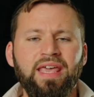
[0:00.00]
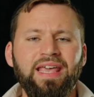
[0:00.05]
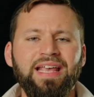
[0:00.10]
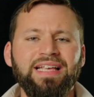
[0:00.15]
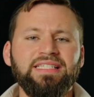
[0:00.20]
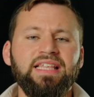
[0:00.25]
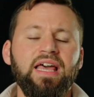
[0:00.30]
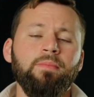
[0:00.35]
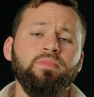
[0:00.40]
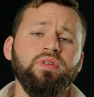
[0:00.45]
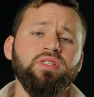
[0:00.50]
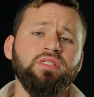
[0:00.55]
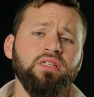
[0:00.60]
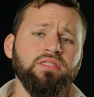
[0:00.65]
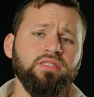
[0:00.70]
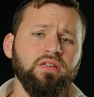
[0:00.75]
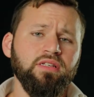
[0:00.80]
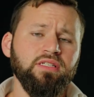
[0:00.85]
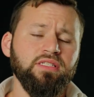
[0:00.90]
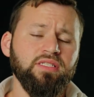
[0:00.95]
is that
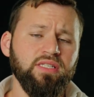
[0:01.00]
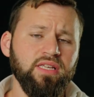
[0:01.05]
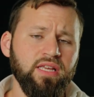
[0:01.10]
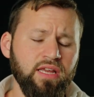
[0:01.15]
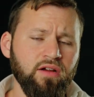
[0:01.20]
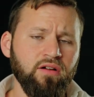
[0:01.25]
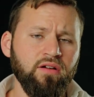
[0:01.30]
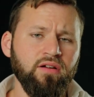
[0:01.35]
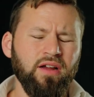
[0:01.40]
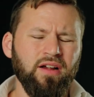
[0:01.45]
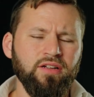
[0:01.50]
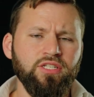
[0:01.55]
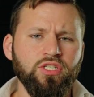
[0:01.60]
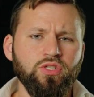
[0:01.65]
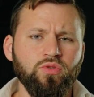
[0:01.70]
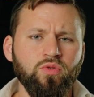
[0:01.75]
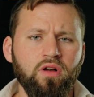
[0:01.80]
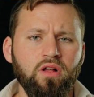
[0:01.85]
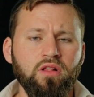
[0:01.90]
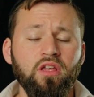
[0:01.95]
mezuzahs here in Eretz
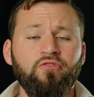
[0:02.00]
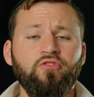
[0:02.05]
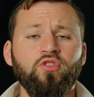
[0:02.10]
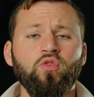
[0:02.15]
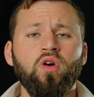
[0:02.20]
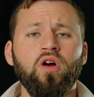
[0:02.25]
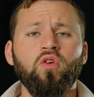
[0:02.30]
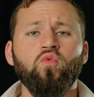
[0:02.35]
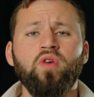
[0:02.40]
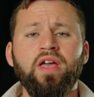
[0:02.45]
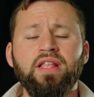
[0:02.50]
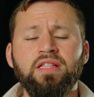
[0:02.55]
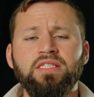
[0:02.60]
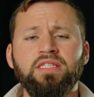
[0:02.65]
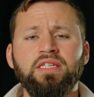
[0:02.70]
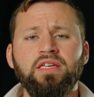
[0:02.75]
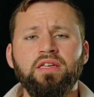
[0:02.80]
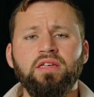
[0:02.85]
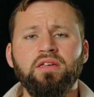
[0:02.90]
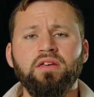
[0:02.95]
Yisroel, if you are
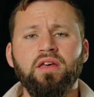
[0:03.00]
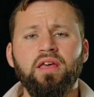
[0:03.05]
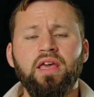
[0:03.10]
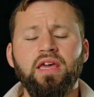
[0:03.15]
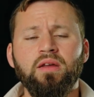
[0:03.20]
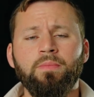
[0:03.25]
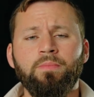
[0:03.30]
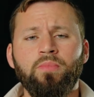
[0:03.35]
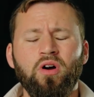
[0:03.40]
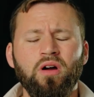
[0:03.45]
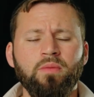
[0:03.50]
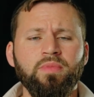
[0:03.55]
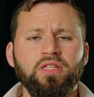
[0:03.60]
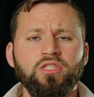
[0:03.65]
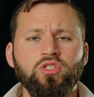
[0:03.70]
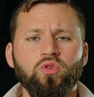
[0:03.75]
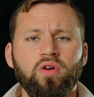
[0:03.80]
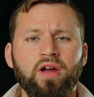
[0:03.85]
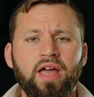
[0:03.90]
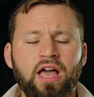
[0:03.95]
renting an
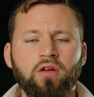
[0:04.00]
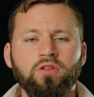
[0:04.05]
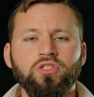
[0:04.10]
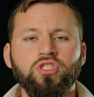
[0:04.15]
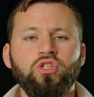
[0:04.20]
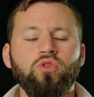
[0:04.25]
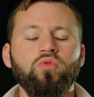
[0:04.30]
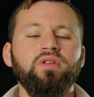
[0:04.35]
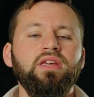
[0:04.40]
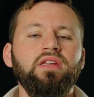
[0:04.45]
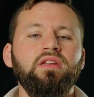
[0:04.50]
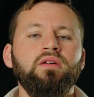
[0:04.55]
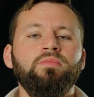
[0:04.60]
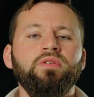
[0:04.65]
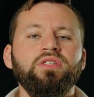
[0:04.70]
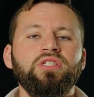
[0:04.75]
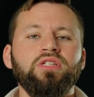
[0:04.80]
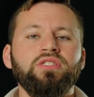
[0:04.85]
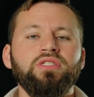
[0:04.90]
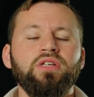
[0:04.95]
apartment or house, you need a
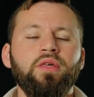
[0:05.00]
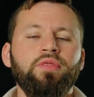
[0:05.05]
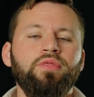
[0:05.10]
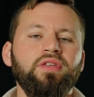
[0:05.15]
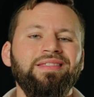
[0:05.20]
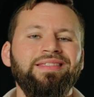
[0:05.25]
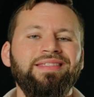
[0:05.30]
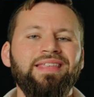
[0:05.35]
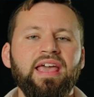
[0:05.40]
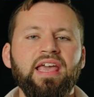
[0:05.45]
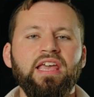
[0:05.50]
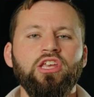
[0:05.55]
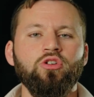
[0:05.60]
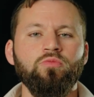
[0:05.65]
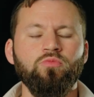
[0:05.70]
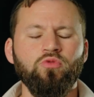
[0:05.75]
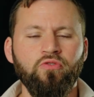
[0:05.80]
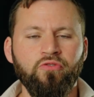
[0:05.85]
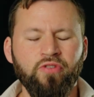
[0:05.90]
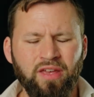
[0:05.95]
mezuzah the day you
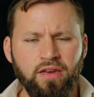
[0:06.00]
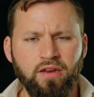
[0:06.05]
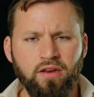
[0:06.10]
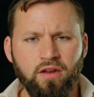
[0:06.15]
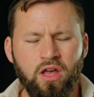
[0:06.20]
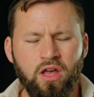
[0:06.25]
move in.